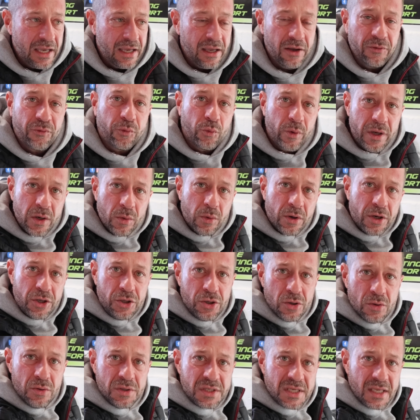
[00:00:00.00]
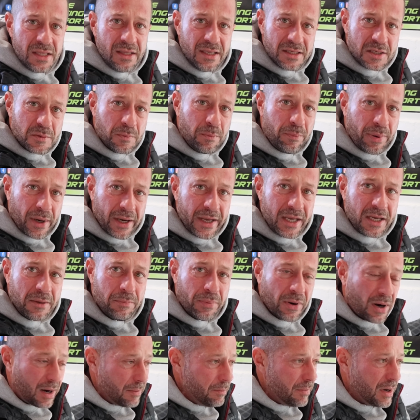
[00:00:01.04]
If we were using this bike
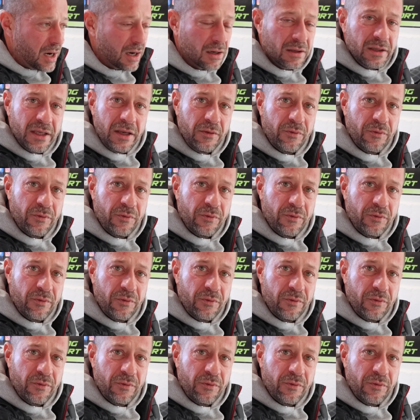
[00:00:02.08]
primarily